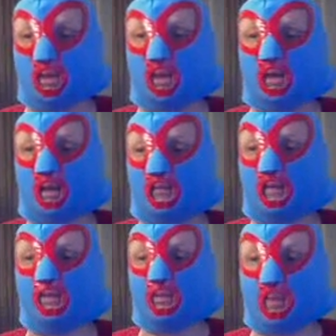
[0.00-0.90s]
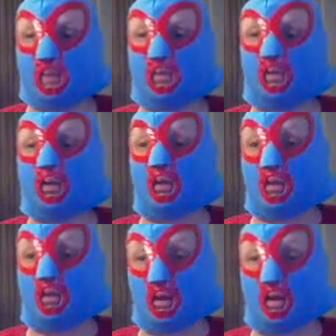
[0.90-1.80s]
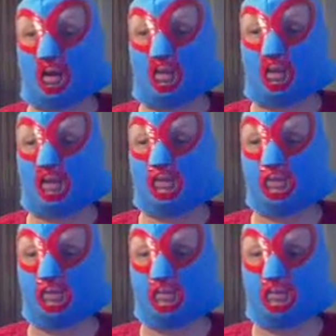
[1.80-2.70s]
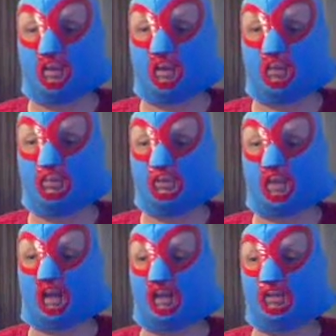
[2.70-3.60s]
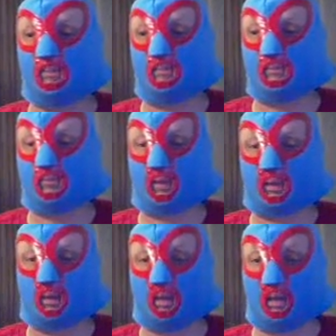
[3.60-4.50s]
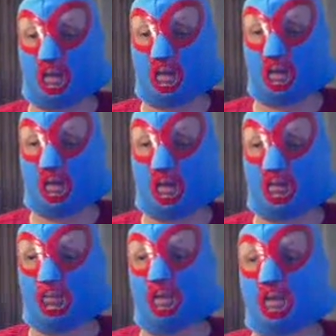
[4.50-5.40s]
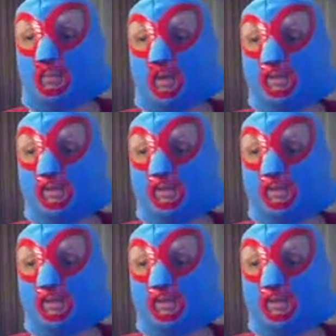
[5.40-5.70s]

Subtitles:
planned on convincing people that this was the case. Now, what did